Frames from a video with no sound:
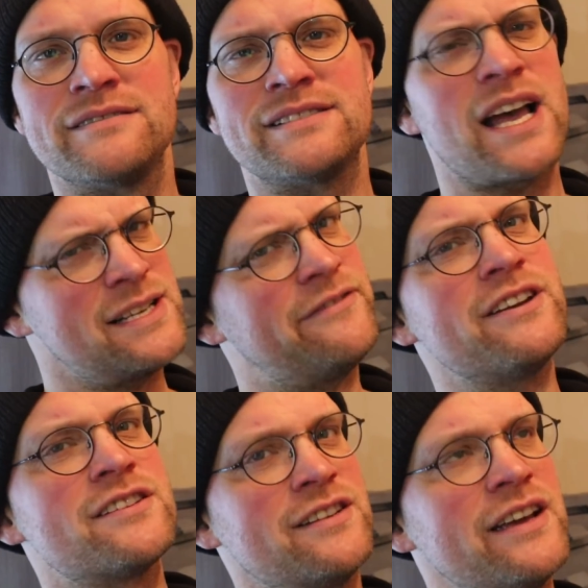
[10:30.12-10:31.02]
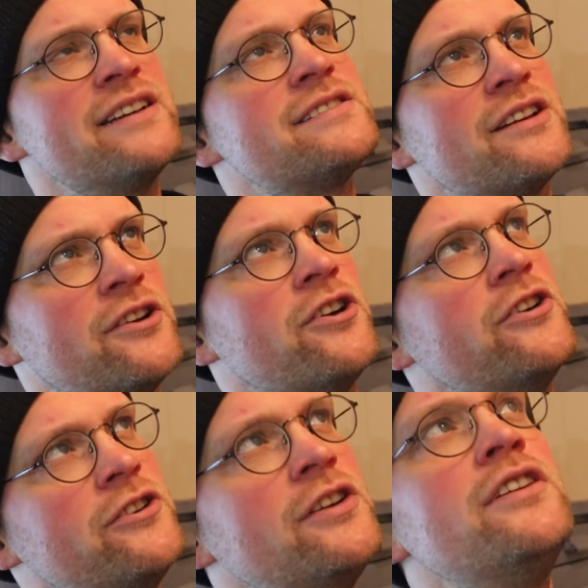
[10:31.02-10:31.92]
science fiction is a
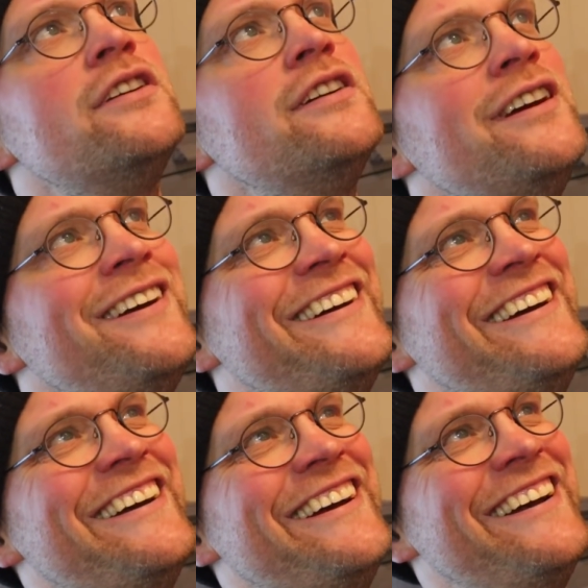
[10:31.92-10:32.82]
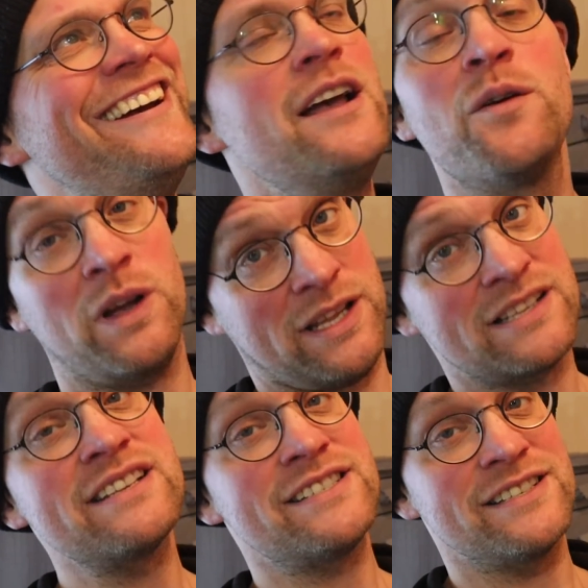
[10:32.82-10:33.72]
good well,
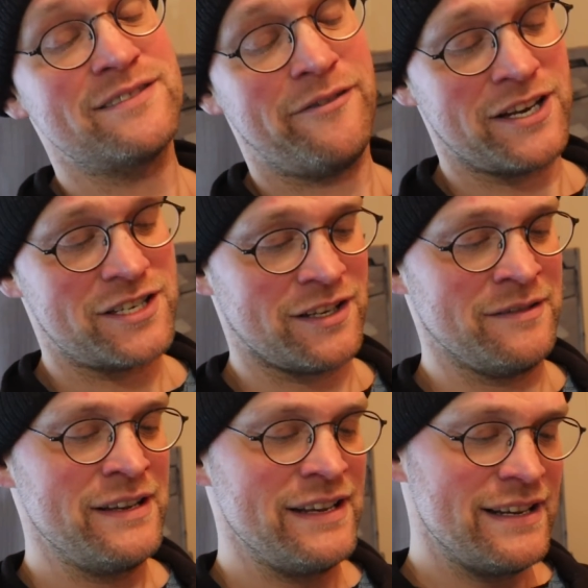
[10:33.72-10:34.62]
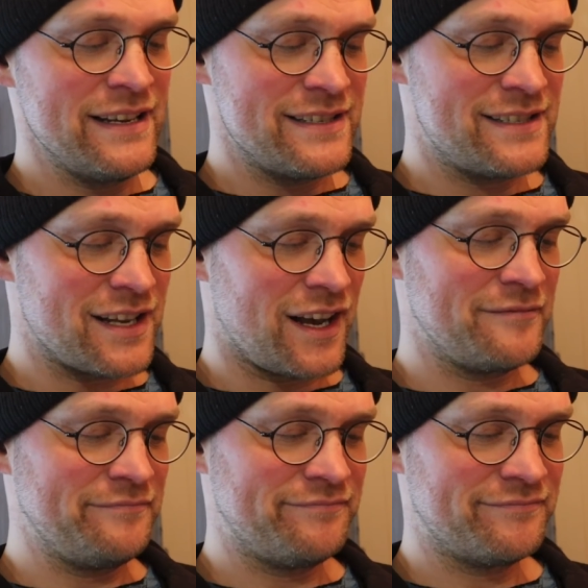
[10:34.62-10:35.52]
at least it's fiction.
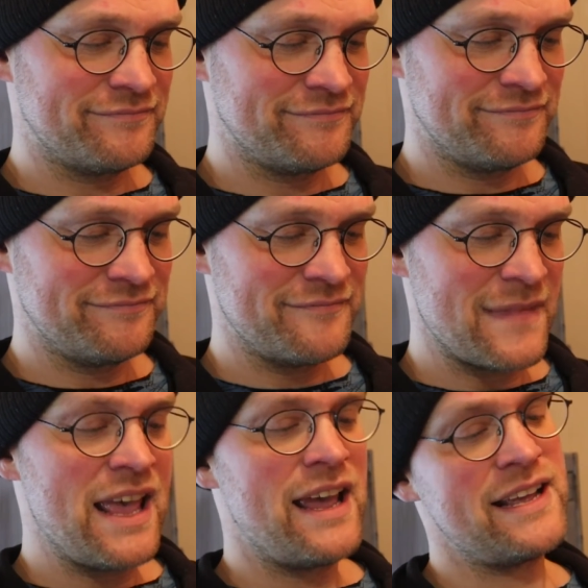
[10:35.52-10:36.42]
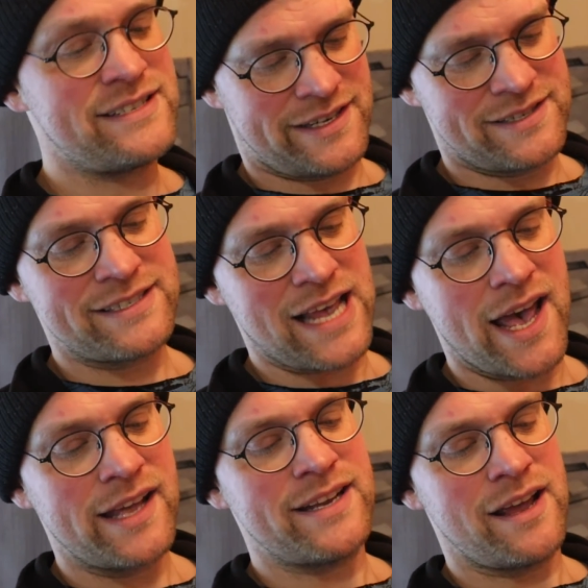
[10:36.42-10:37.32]
So it's a
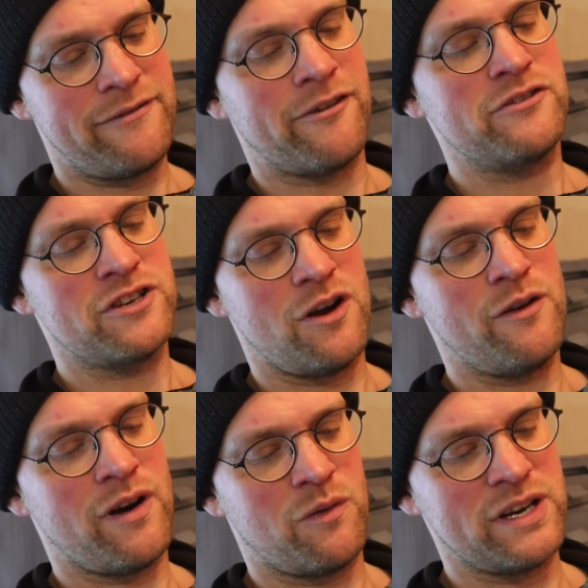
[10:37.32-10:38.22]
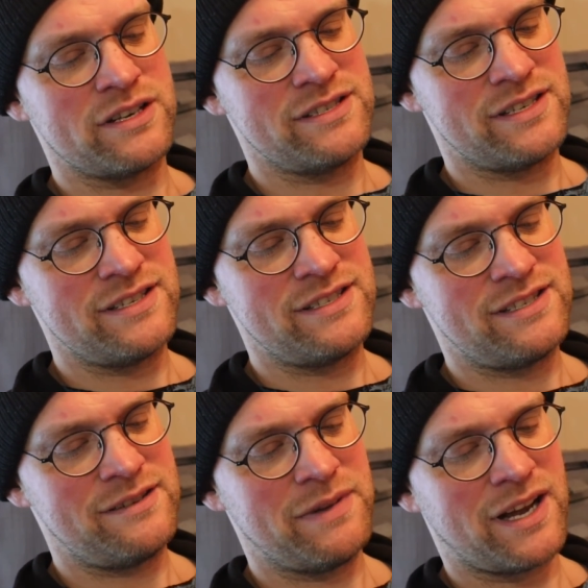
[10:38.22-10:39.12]
sad day for Jehovah
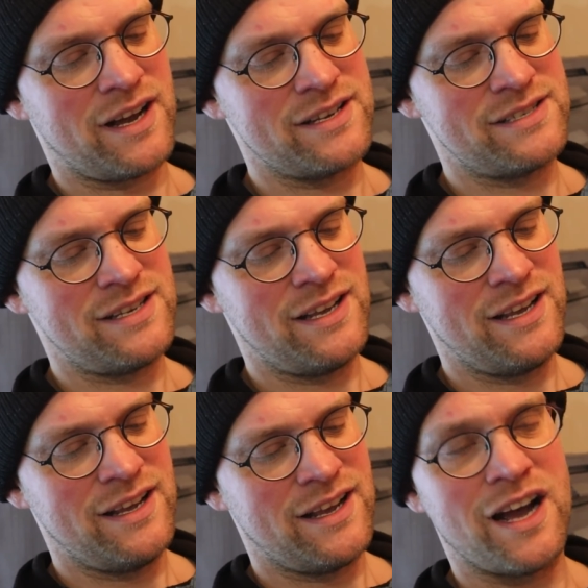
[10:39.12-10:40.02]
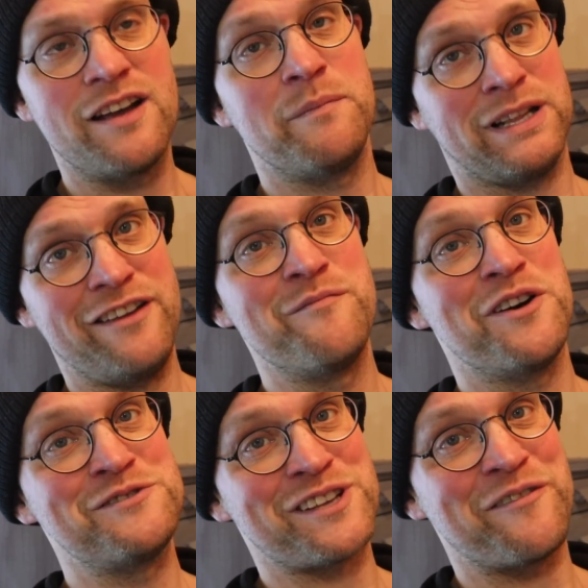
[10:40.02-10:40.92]
Witnesses, because I believe
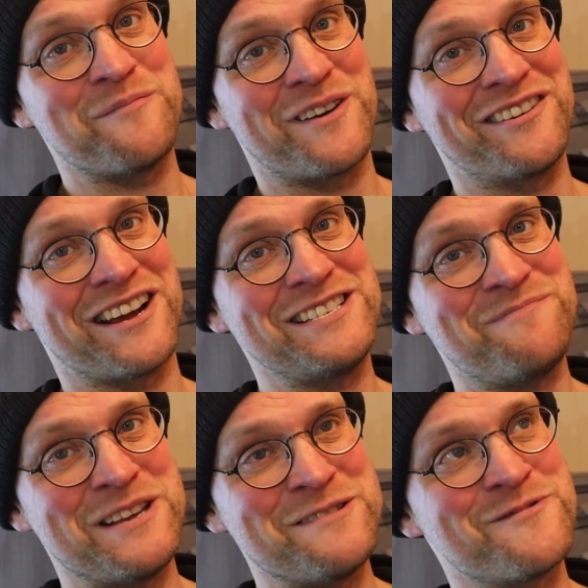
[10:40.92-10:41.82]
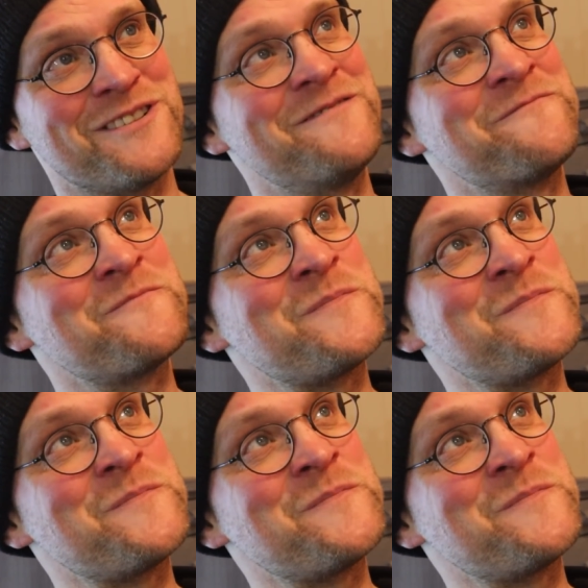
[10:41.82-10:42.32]
most of them are nice people,